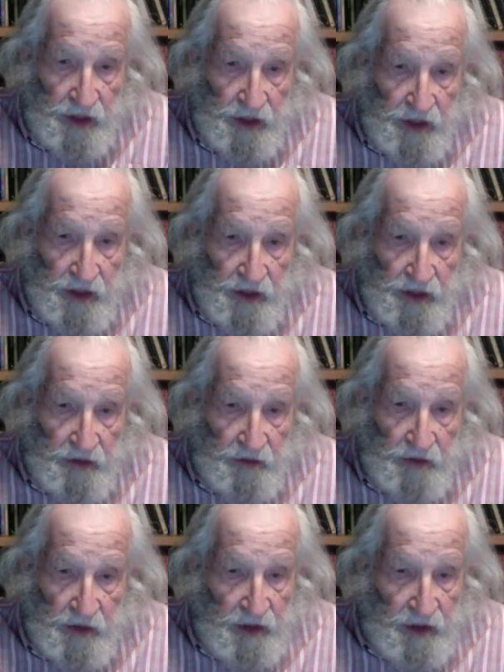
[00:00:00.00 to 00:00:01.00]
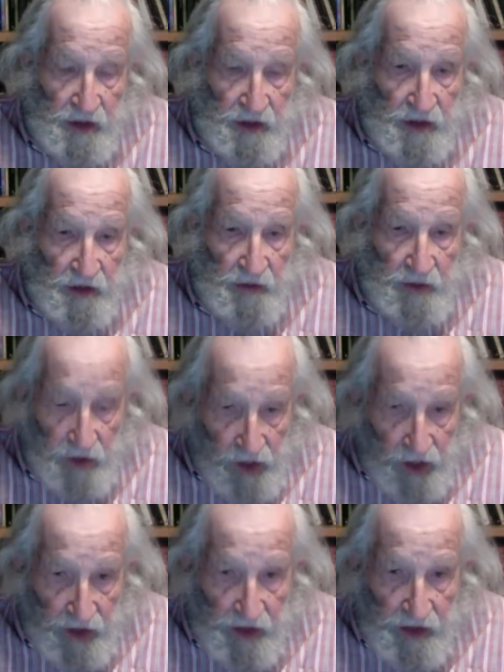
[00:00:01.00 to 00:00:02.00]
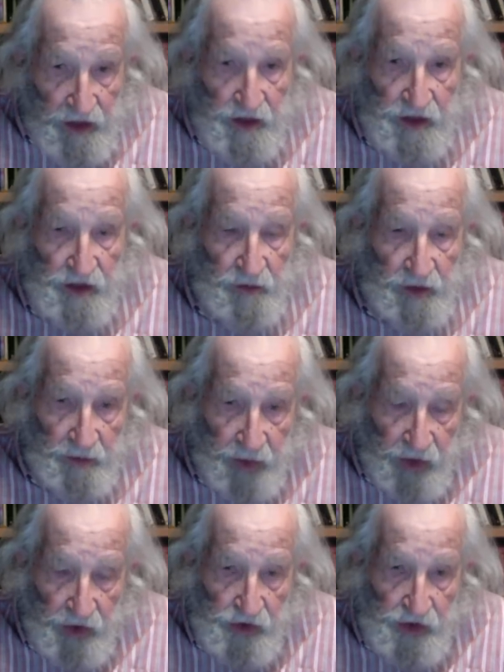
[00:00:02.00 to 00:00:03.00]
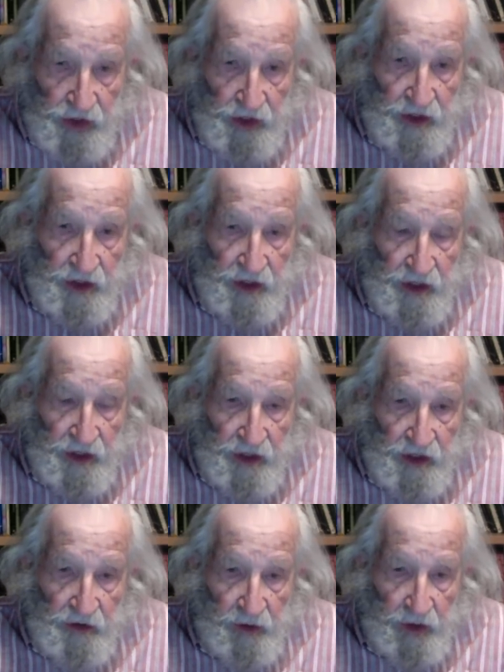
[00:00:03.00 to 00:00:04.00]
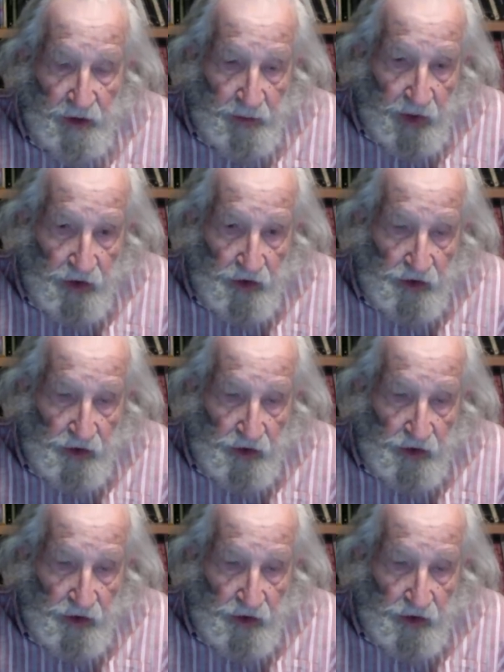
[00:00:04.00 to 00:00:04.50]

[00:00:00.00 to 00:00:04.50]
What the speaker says: said, we don't like this, we oppose it, we oppose